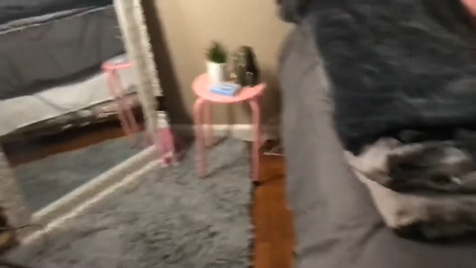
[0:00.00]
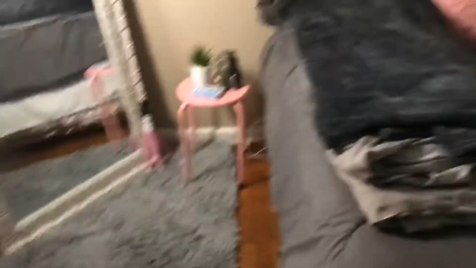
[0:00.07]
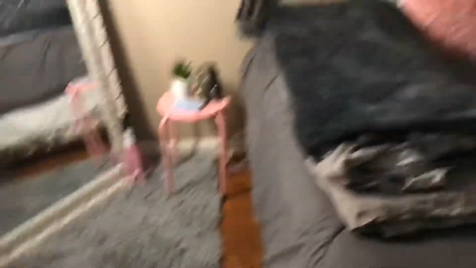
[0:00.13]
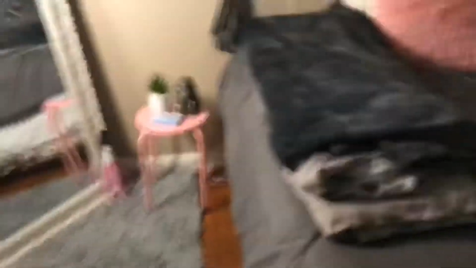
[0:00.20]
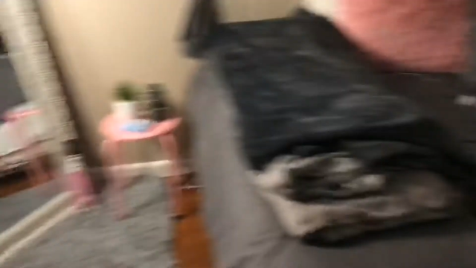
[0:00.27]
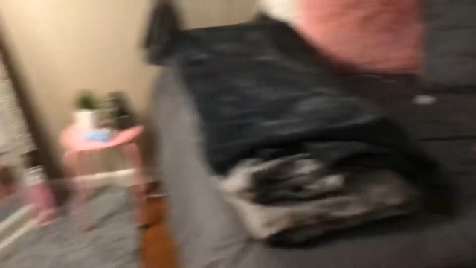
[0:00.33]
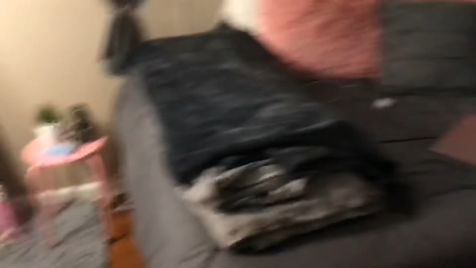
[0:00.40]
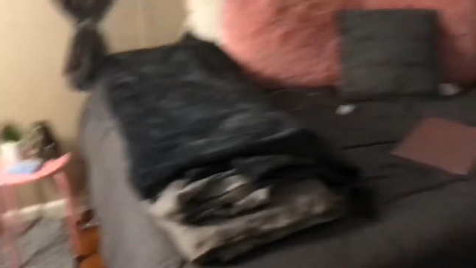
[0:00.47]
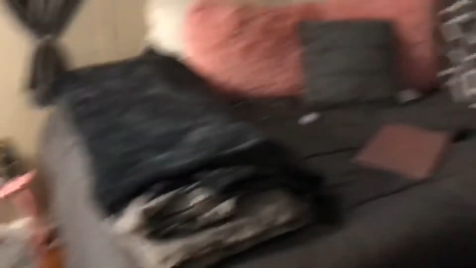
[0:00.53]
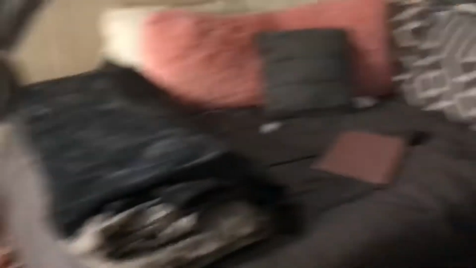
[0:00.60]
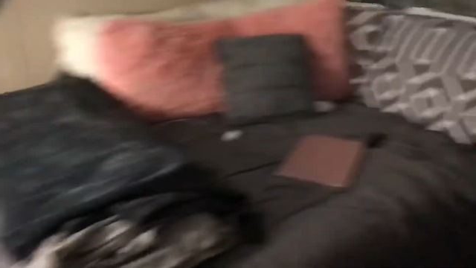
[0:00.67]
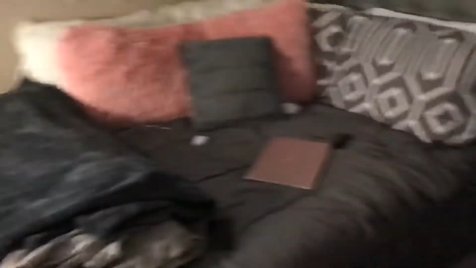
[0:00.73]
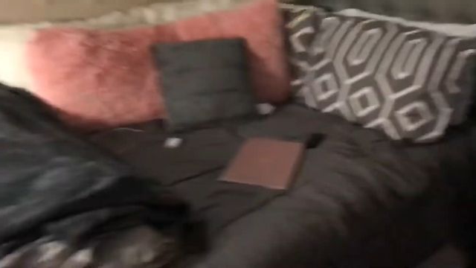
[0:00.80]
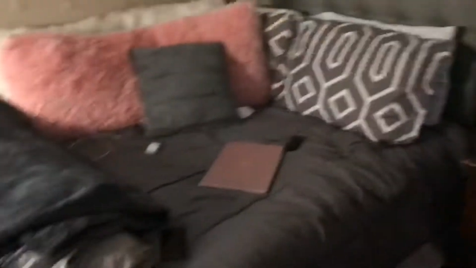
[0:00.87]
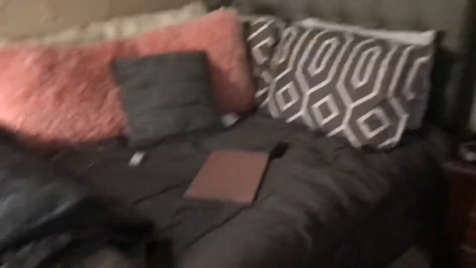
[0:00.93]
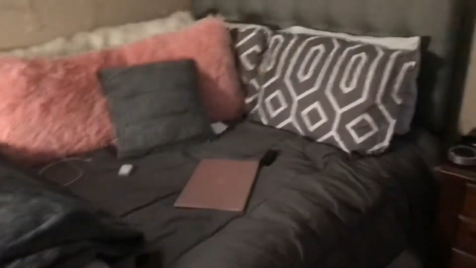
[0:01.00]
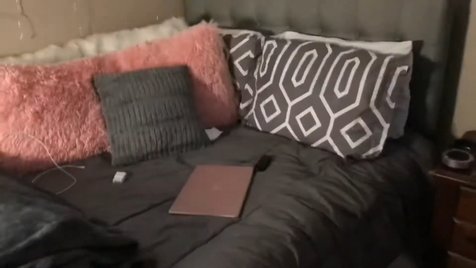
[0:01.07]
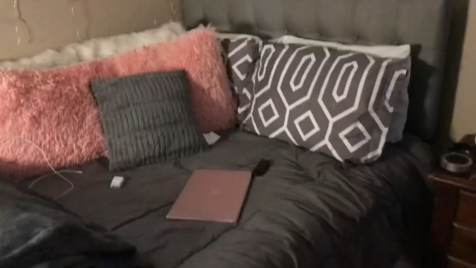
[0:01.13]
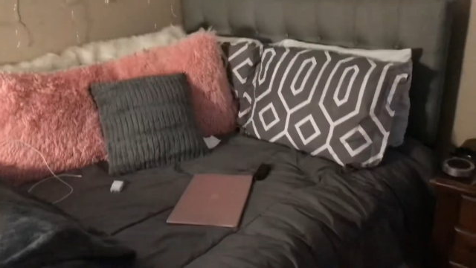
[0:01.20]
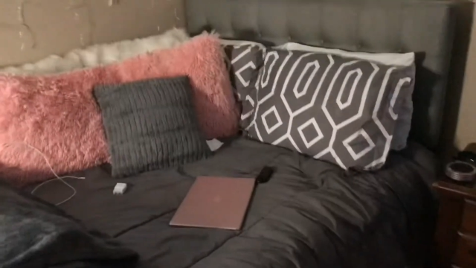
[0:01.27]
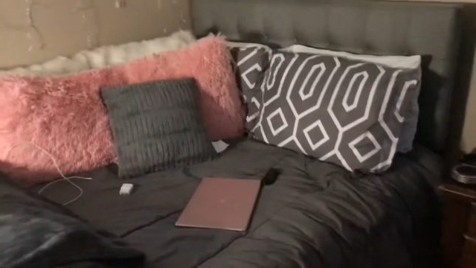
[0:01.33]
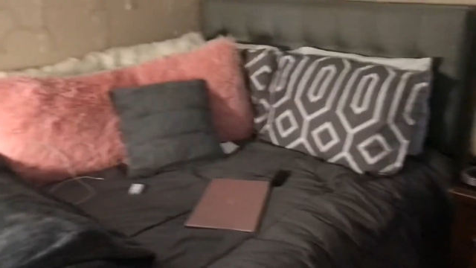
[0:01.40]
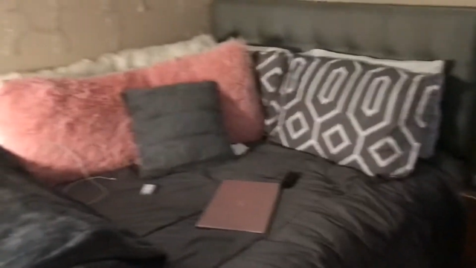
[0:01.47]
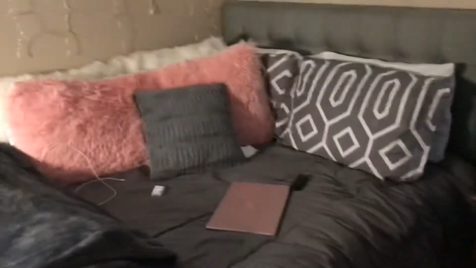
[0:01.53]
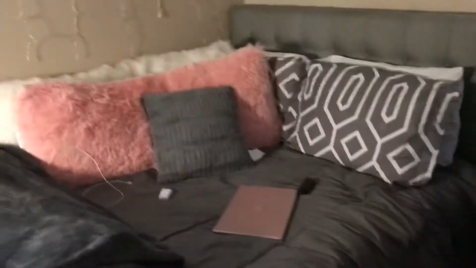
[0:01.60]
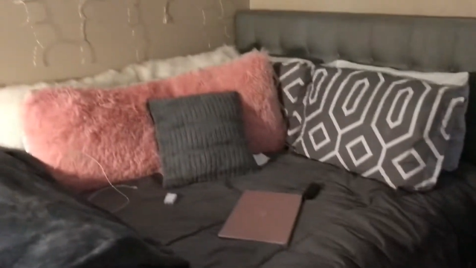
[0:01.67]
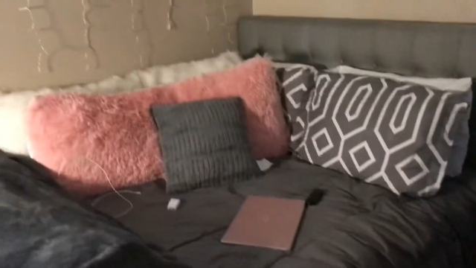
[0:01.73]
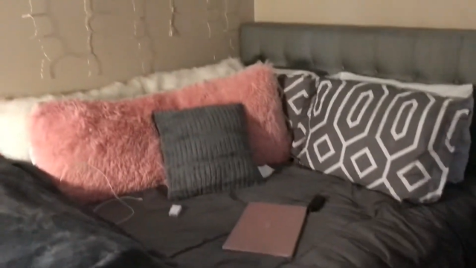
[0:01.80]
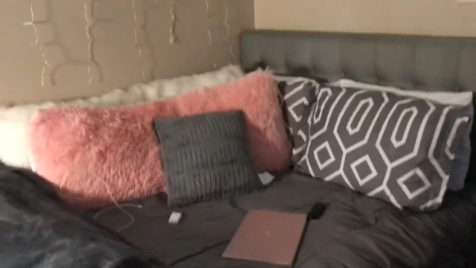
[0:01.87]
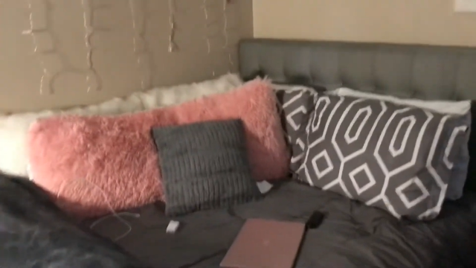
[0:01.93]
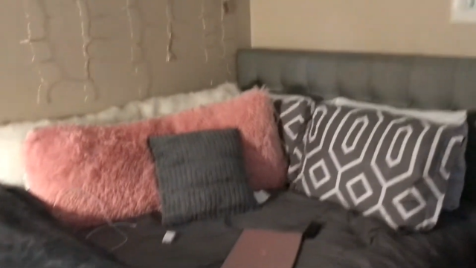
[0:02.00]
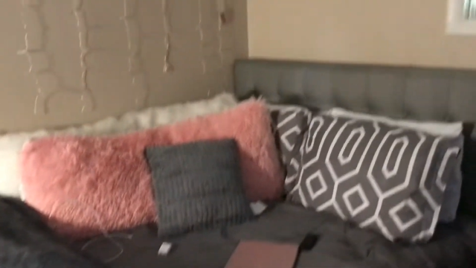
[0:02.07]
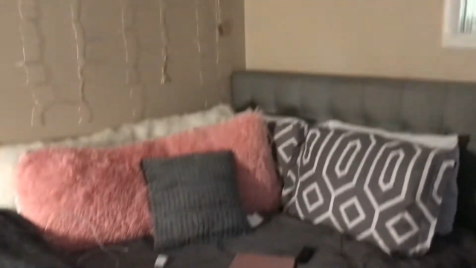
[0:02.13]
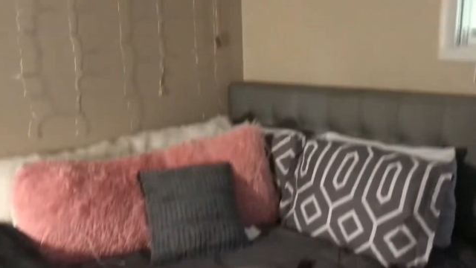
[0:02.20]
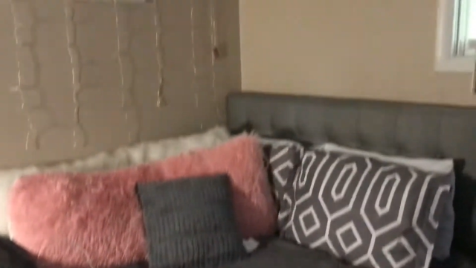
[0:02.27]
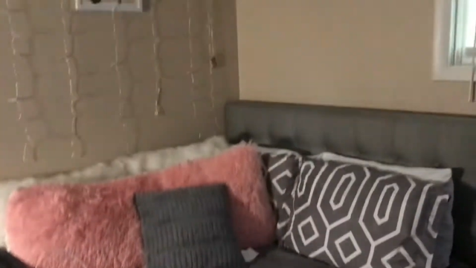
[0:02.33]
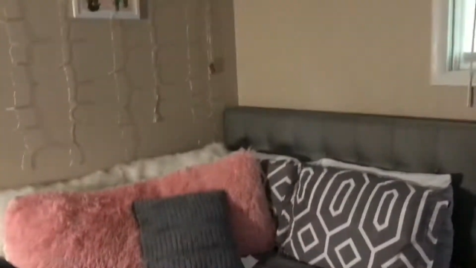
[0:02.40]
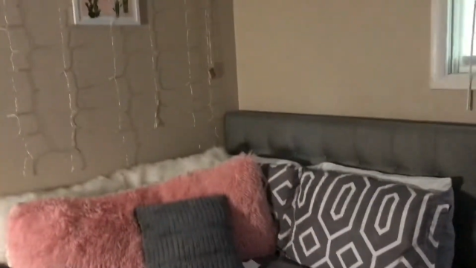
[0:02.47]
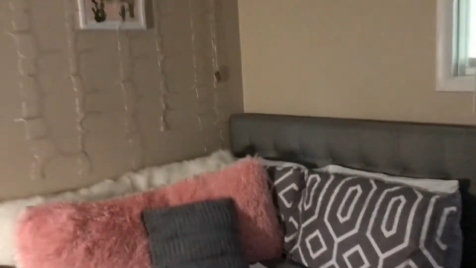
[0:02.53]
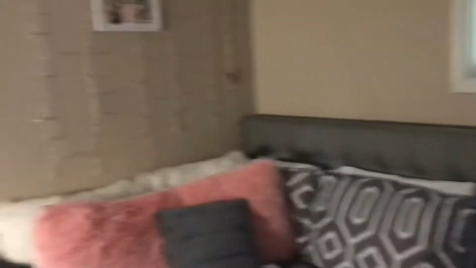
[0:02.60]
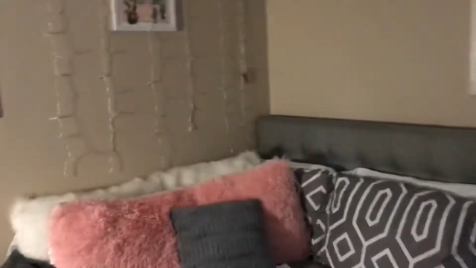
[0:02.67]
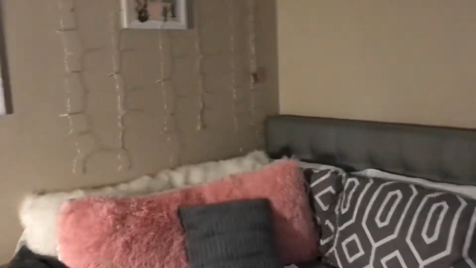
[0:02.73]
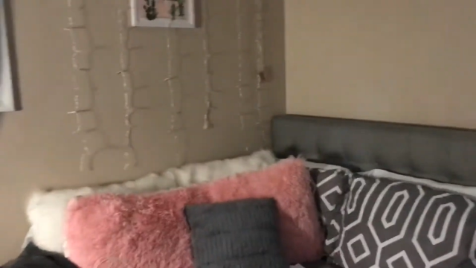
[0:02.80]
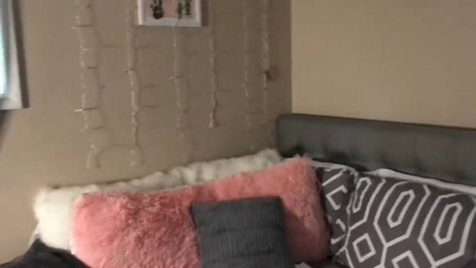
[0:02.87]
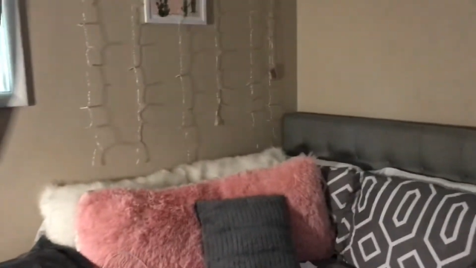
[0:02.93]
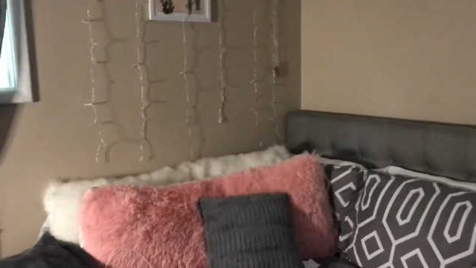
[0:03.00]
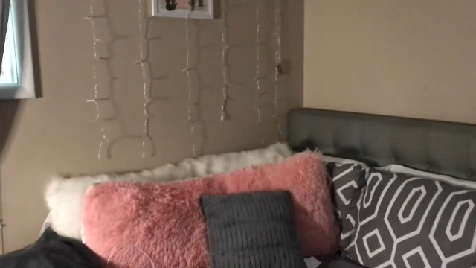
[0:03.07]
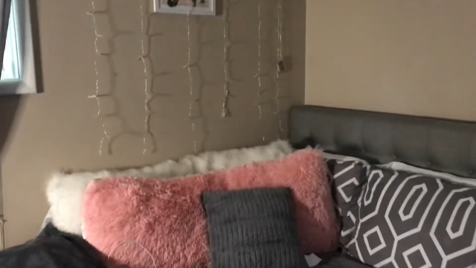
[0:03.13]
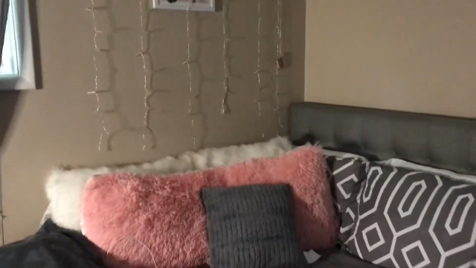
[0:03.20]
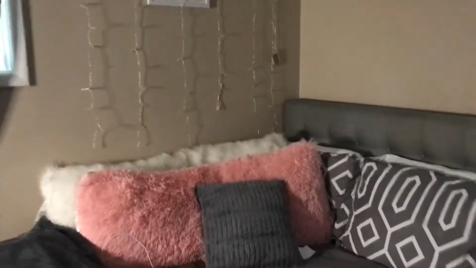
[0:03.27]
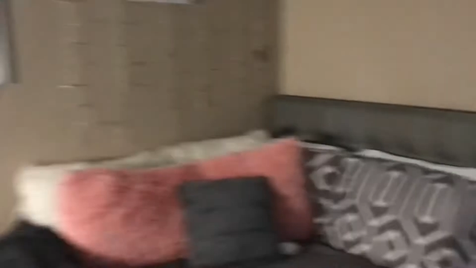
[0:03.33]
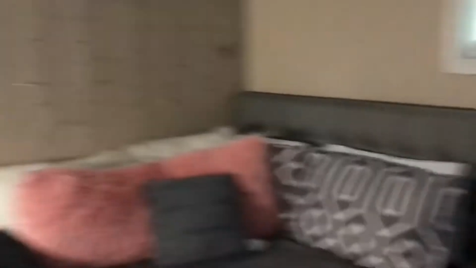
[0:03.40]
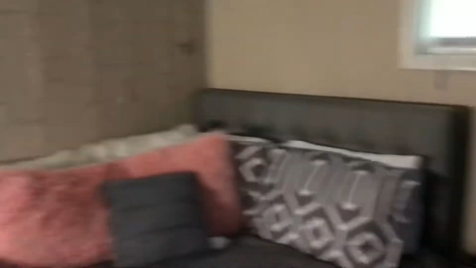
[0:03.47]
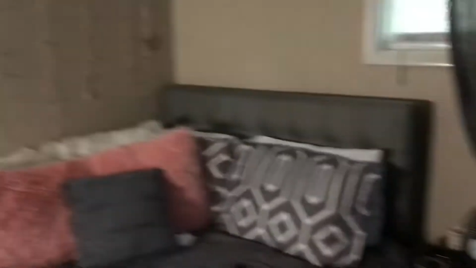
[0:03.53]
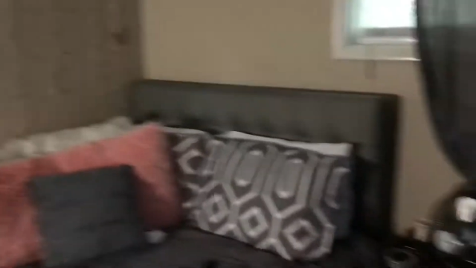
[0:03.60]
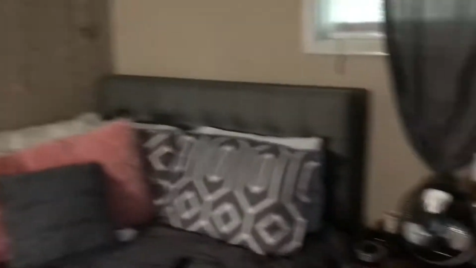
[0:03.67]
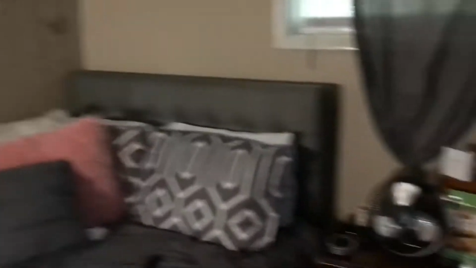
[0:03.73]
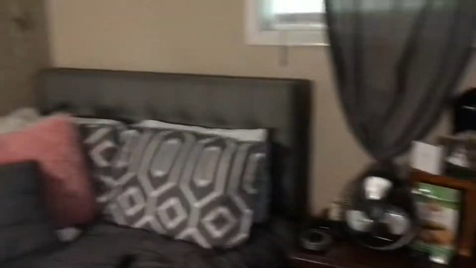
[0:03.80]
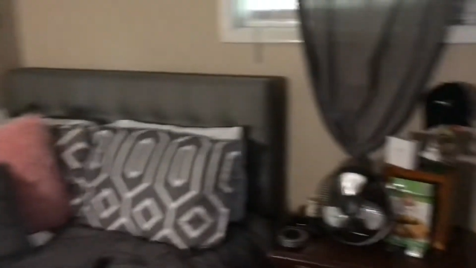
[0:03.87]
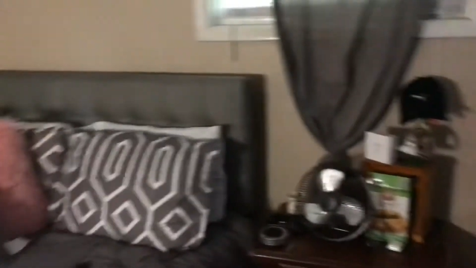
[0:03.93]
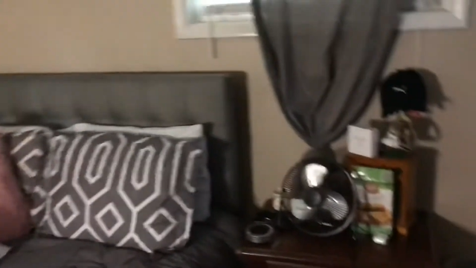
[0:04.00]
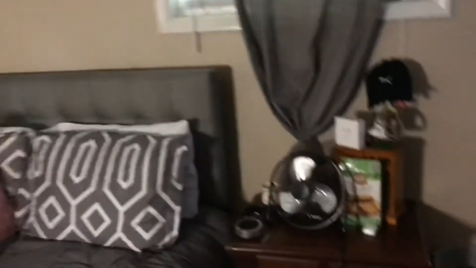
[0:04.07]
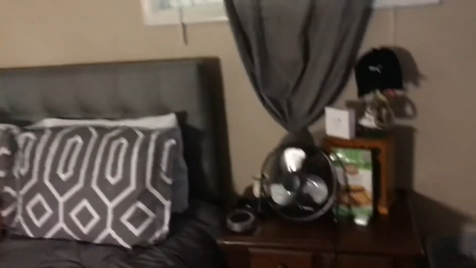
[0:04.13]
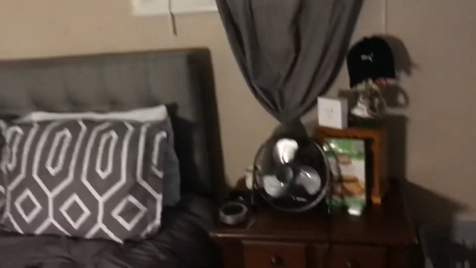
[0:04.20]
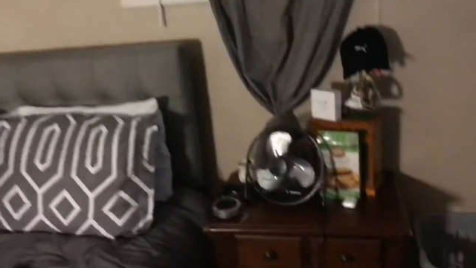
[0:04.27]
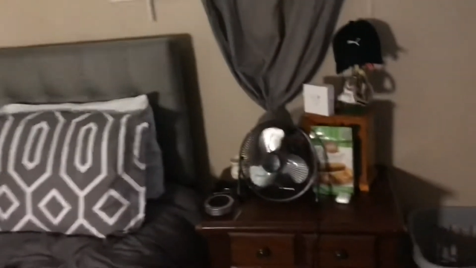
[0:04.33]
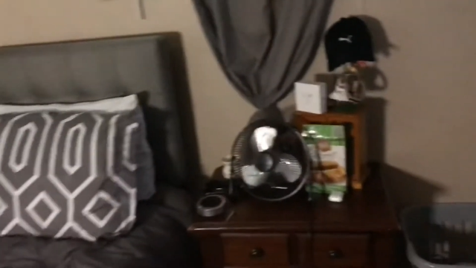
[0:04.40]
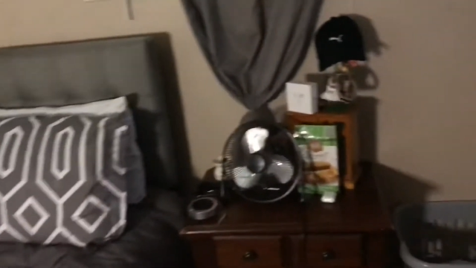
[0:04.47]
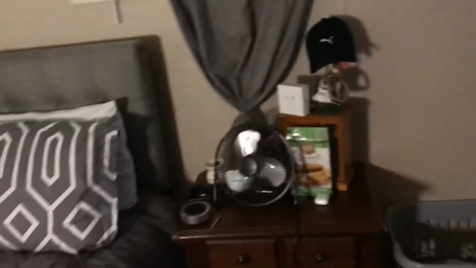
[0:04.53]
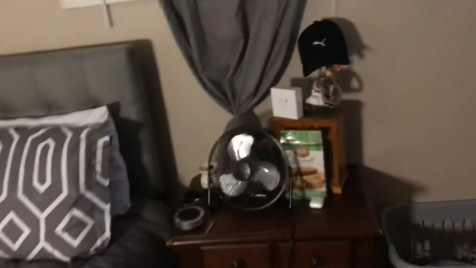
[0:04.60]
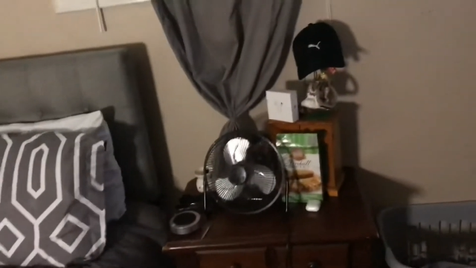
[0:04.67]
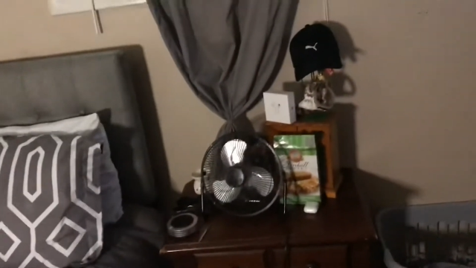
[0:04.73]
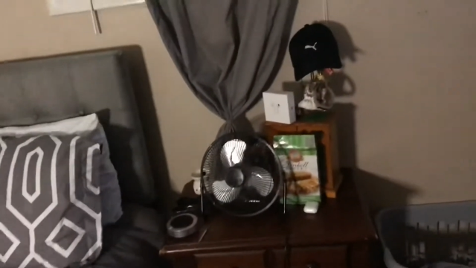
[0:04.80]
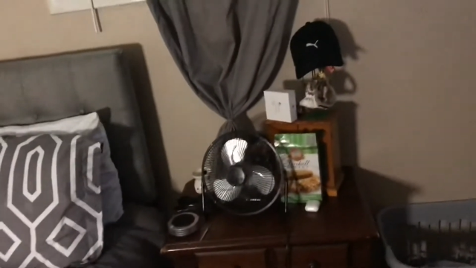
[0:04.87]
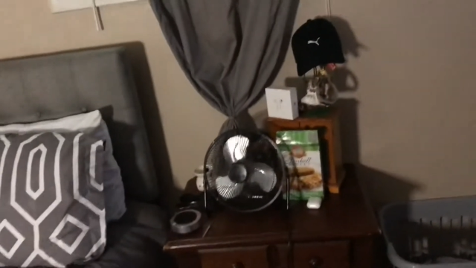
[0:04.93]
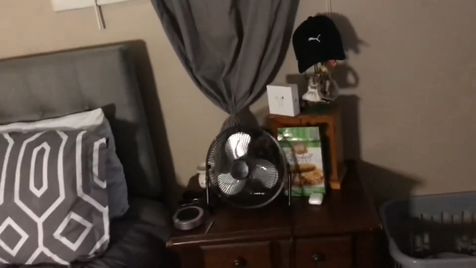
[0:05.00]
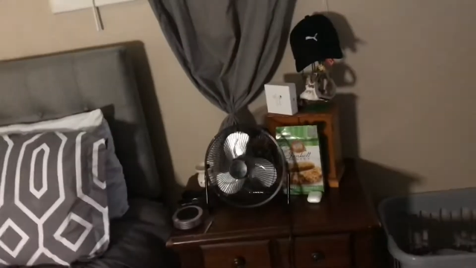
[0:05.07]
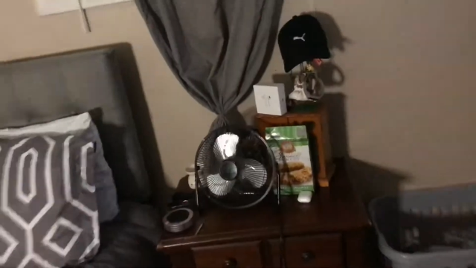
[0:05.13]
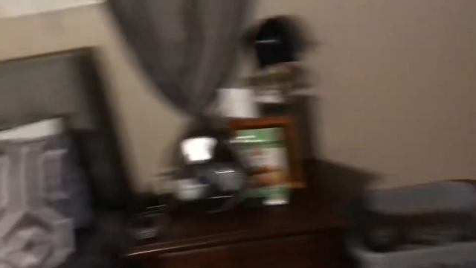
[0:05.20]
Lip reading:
[unreadable: no face in view]